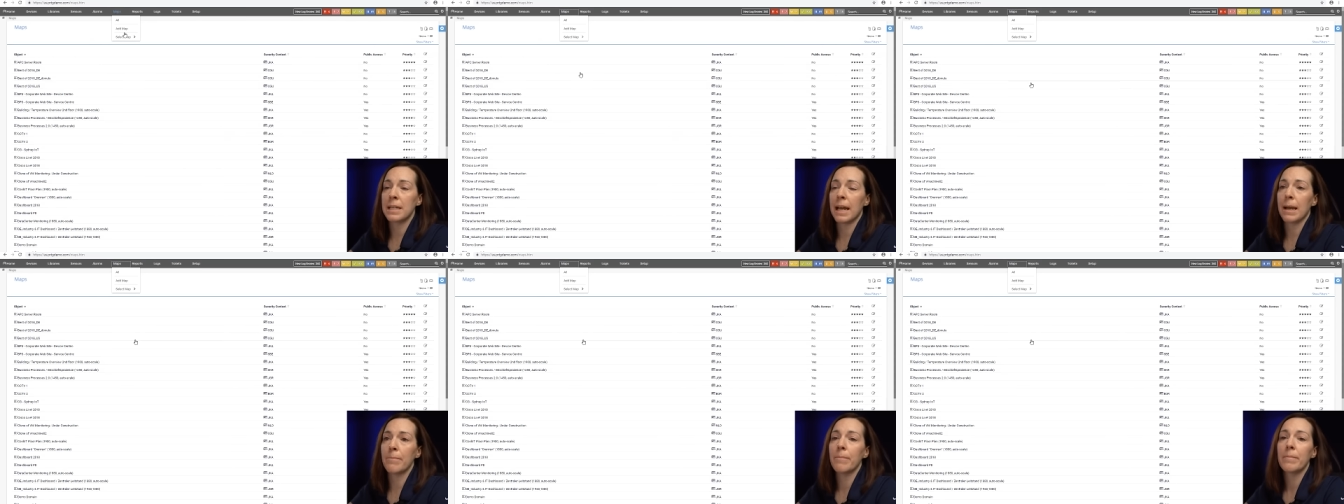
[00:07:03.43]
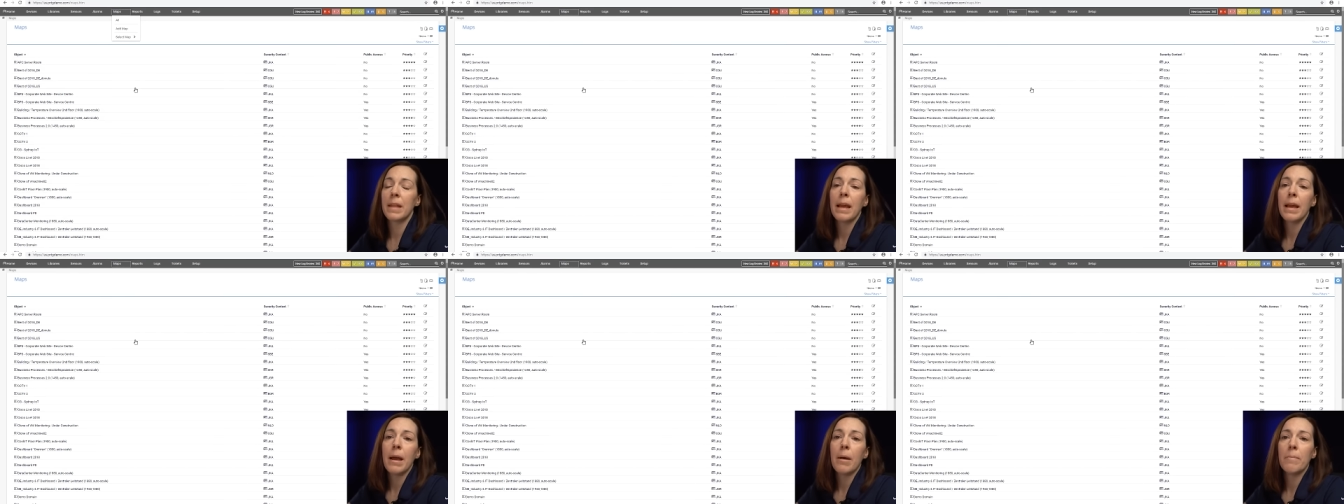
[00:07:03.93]
tab,
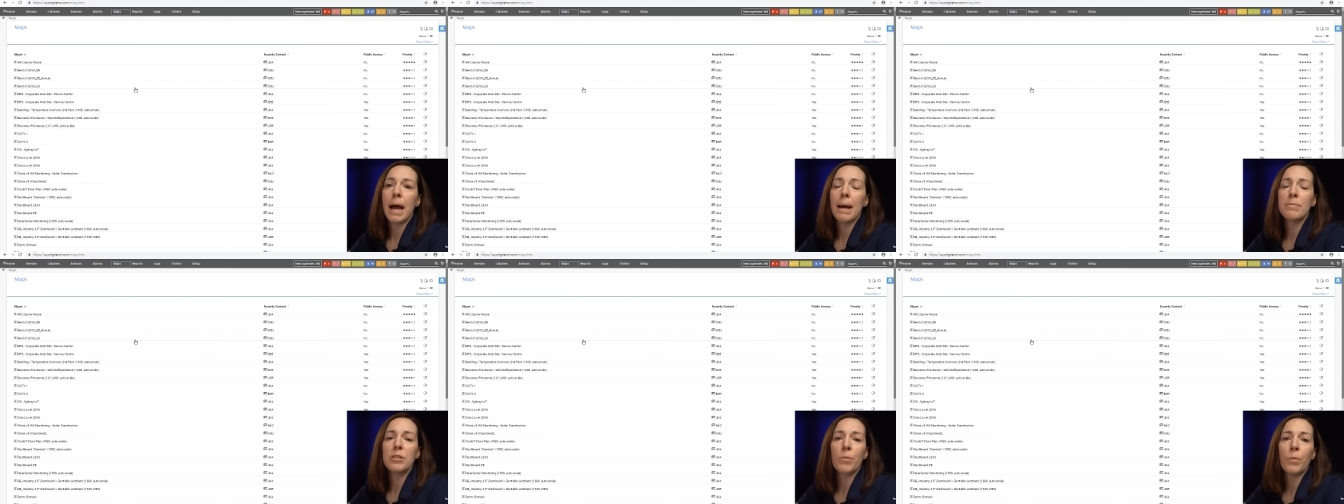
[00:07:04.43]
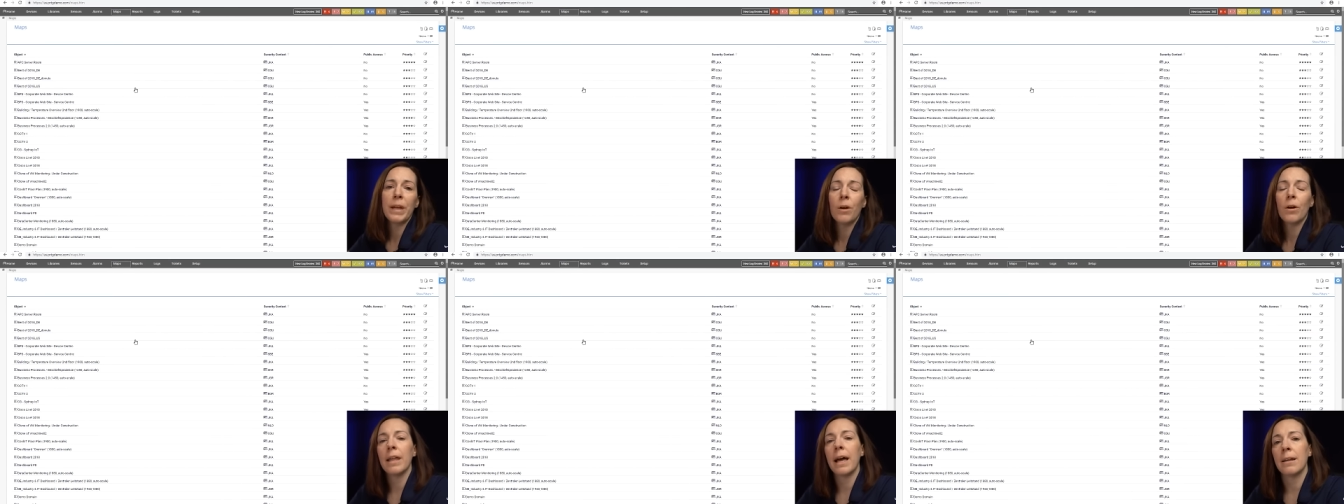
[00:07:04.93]
Maps, we
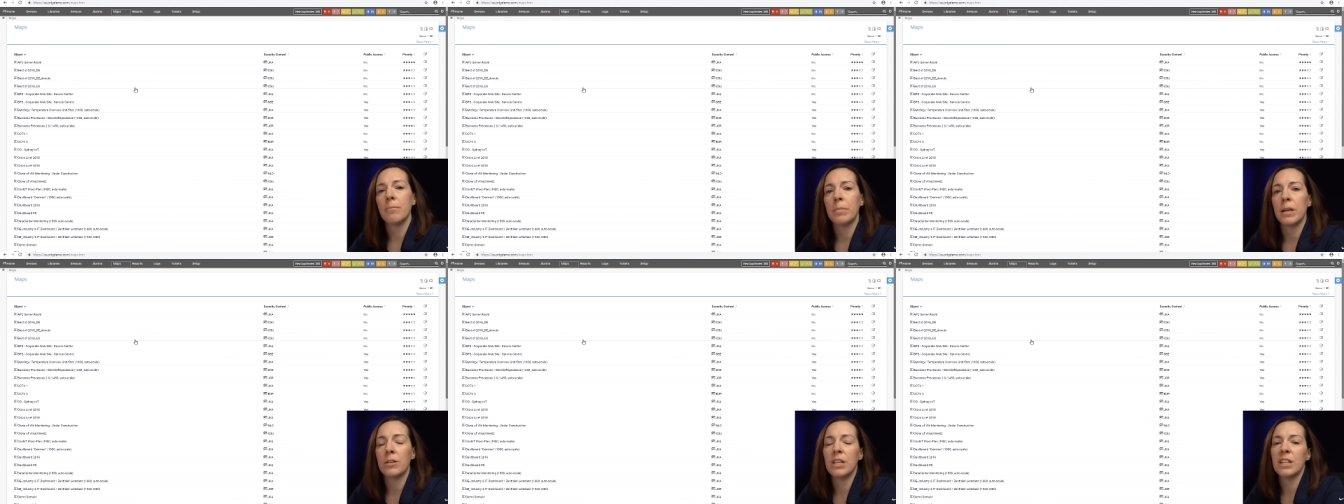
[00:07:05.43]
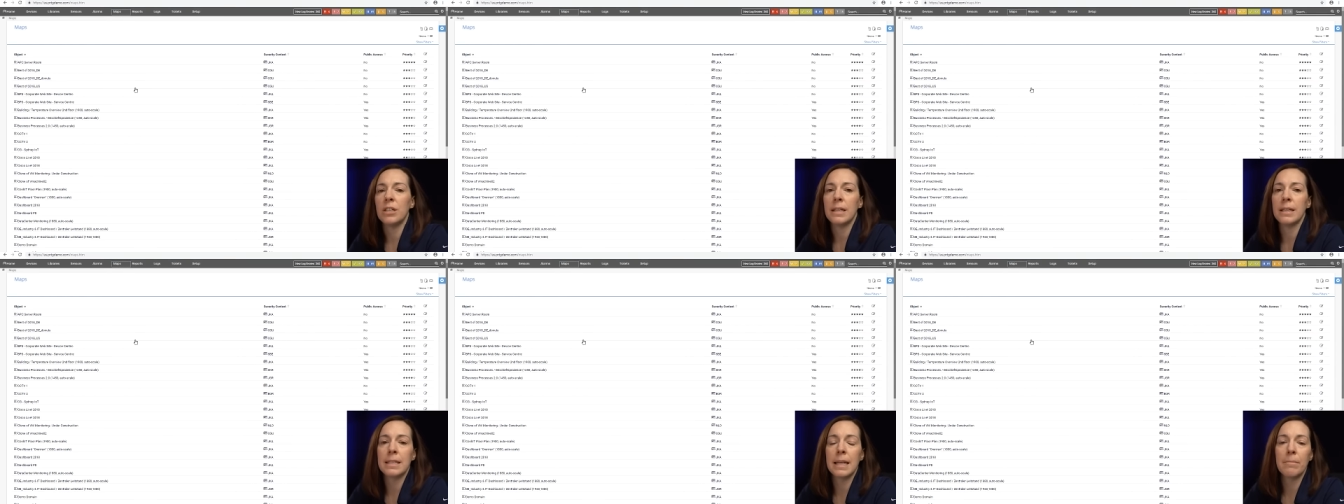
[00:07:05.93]
call that in PRTG
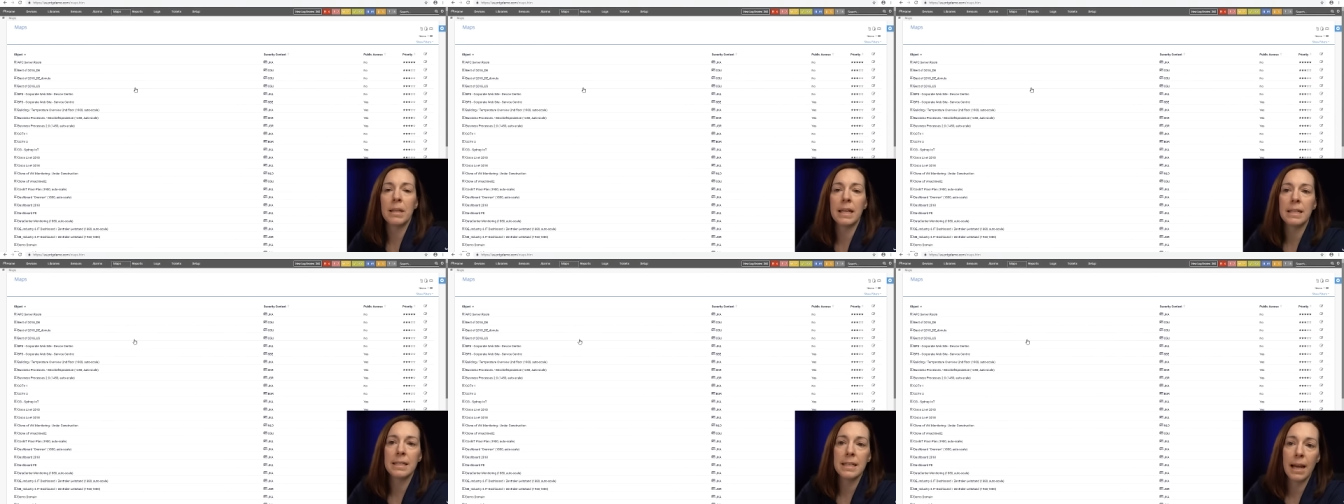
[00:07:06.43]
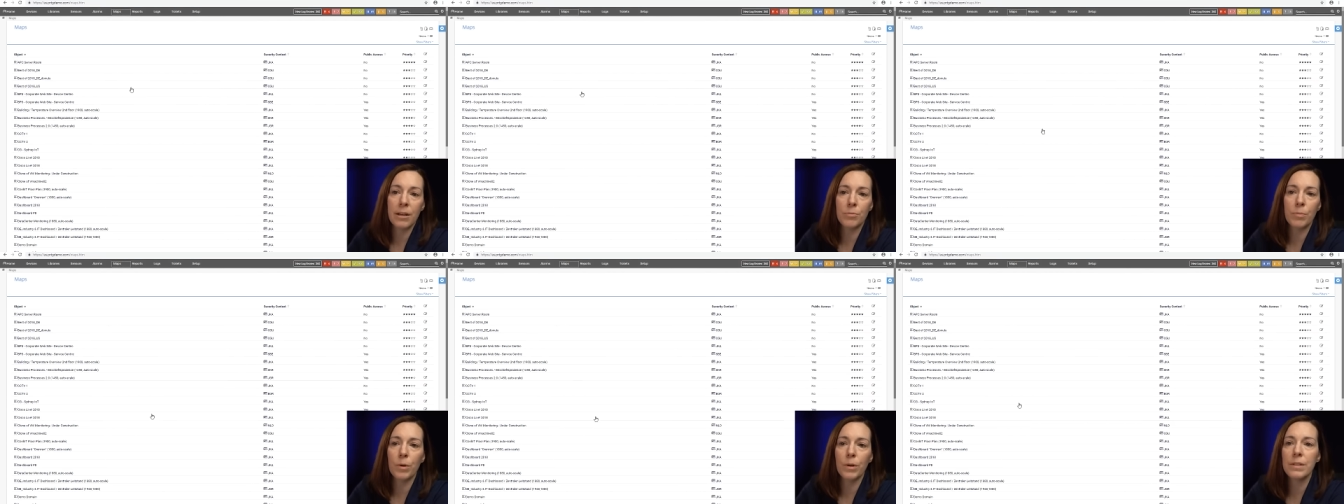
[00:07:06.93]
the same thing as
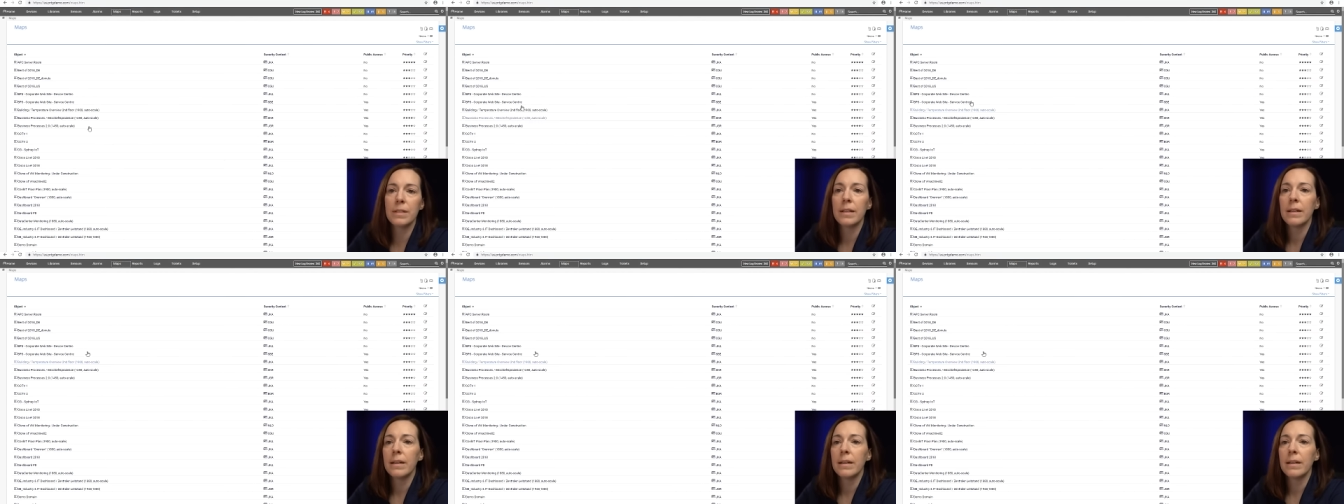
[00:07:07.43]
dashboards.